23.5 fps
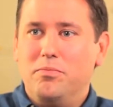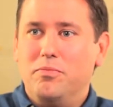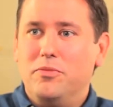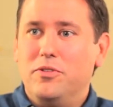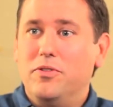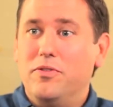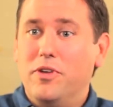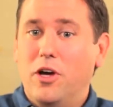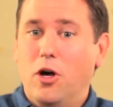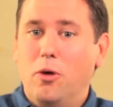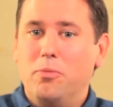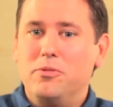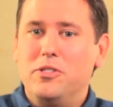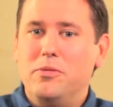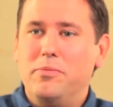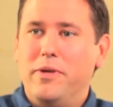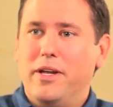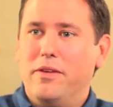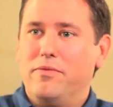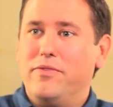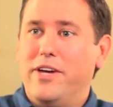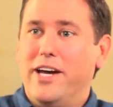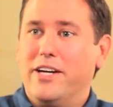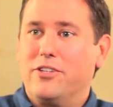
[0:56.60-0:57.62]
develops and
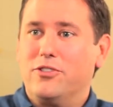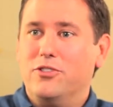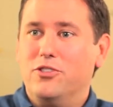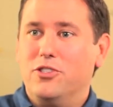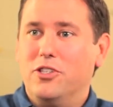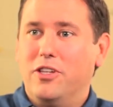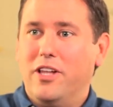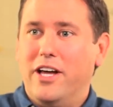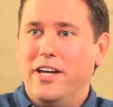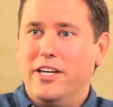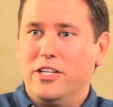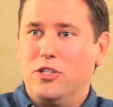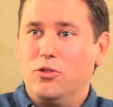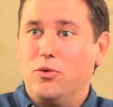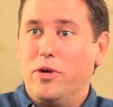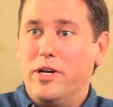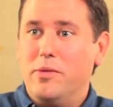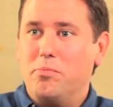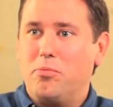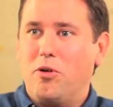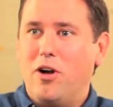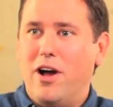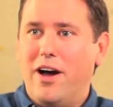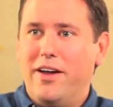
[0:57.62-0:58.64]
manufactures a lot of great
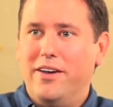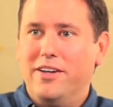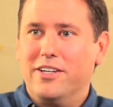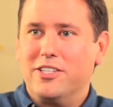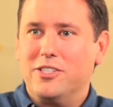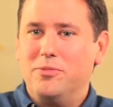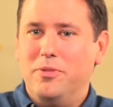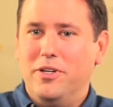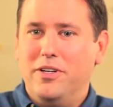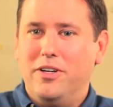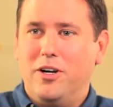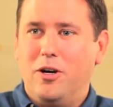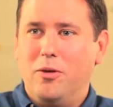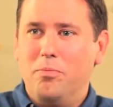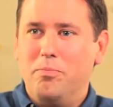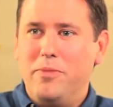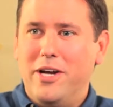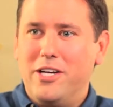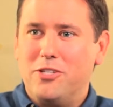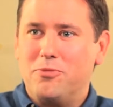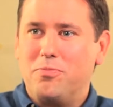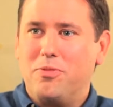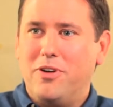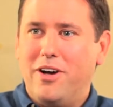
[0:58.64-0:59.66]
products, but our
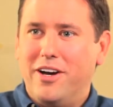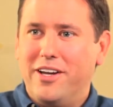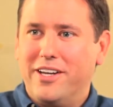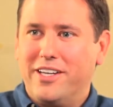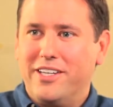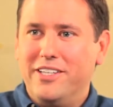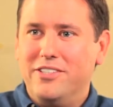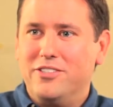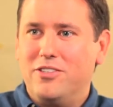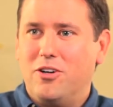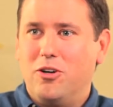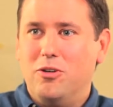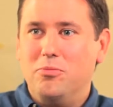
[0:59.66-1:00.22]
best product is our